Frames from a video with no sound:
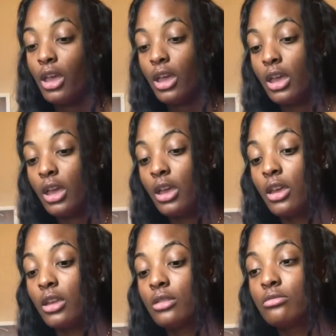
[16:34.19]

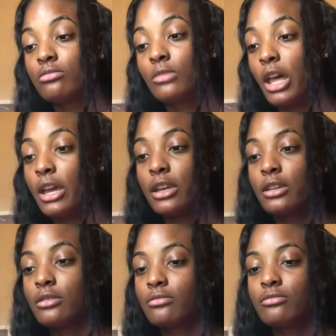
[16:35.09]
And,
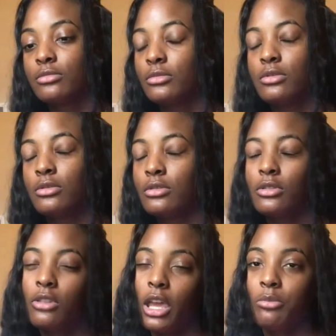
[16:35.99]
like,
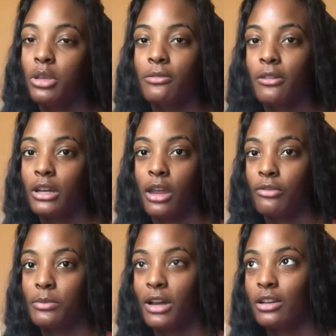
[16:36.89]
you can't befriend
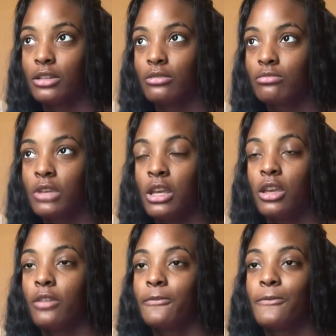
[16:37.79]
everybody.
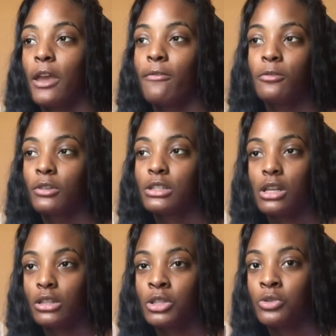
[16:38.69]
If everyone
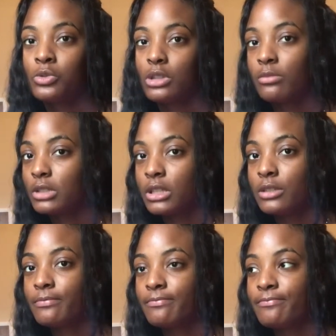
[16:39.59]
telling you
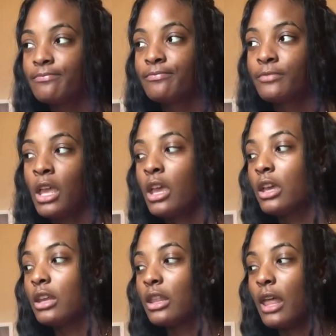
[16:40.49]
something
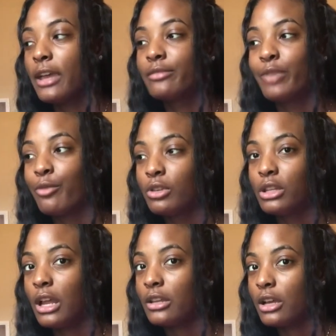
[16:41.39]
and they
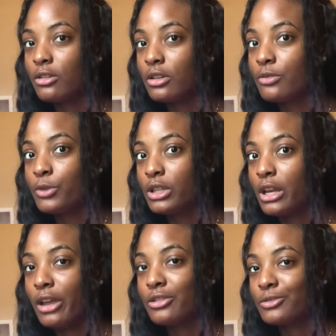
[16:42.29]
really not, that girl really
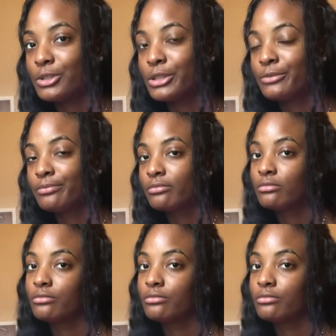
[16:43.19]
not your friend,